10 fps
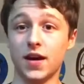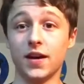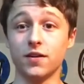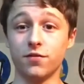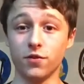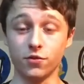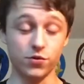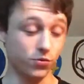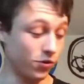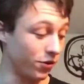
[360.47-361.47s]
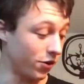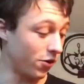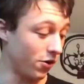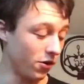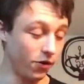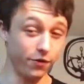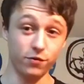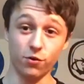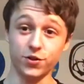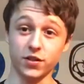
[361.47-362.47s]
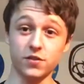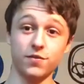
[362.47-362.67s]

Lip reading: and for those who don't know, although if you're watching this